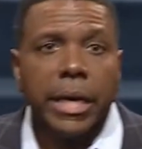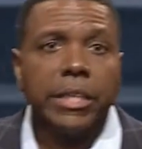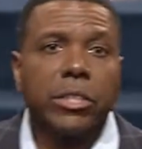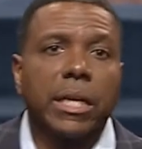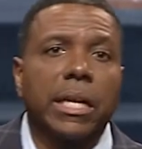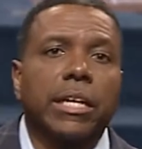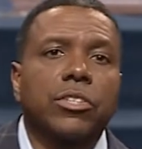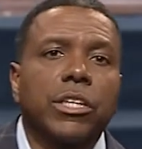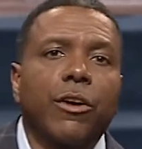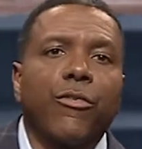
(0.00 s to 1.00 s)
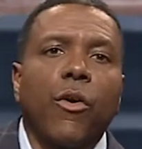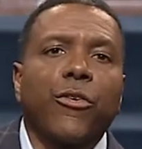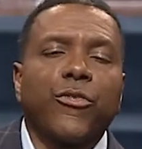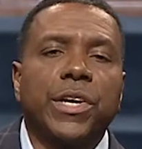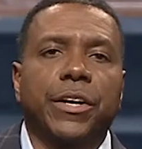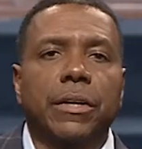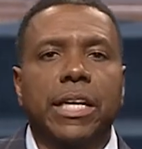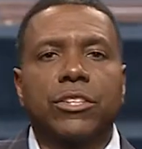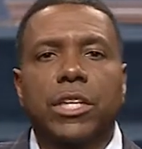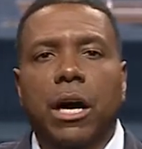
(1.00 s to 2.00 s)
He said, Let us therefore fear
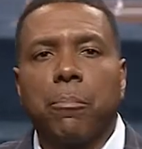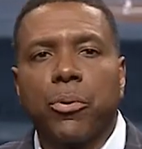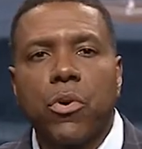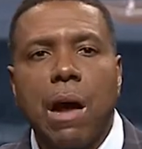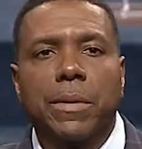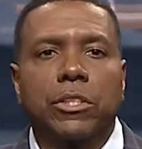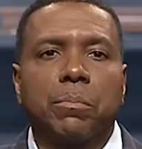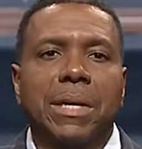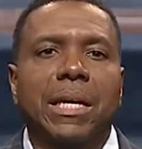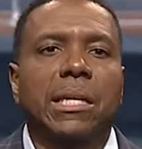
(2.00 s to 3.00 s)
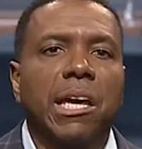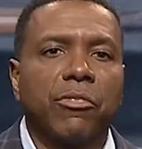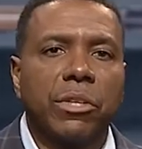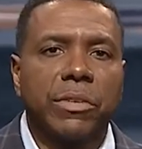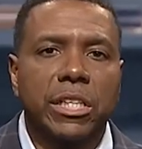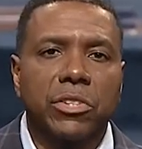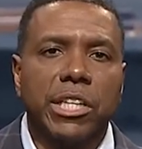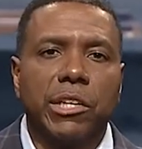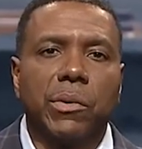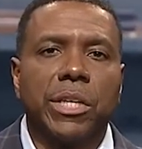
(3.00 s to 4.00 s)
lest a promise being left of us
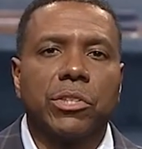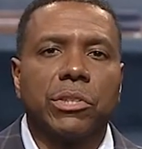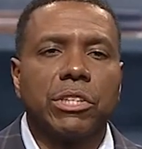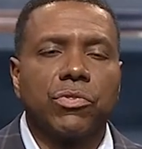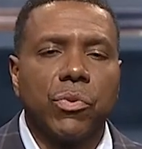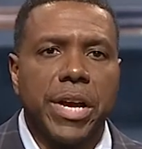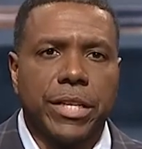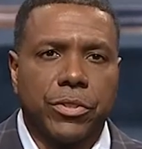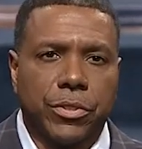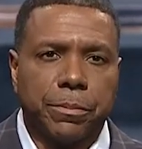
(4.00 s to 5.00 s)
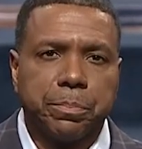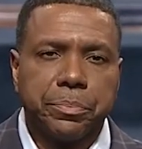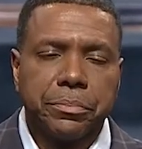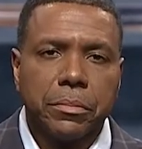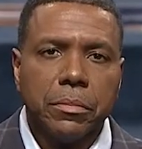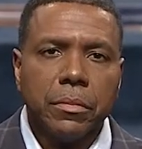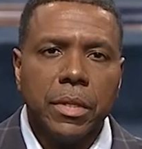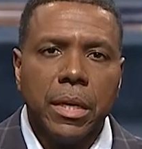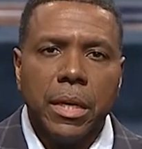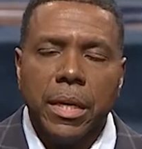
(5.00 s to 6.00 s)
entering into his rest.
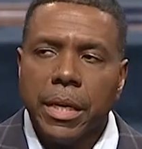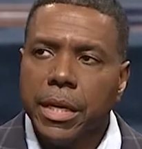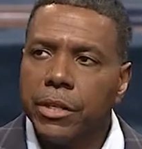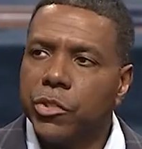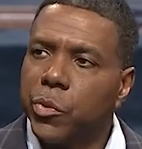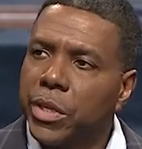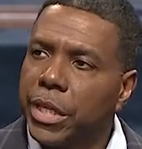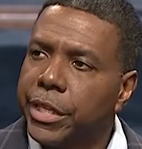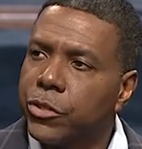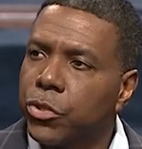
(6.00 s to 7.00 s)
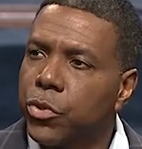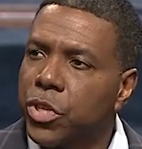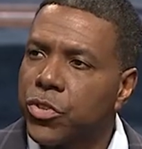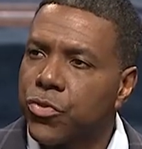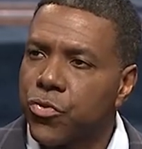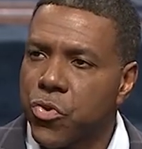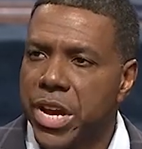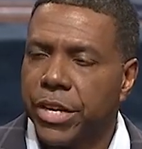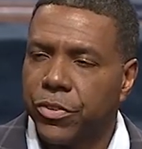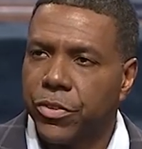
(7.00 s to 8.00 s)
Entering into his
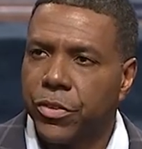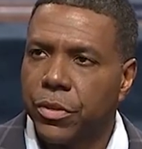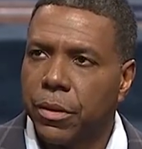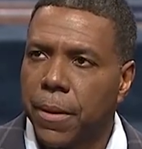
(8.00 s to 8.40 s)
rest.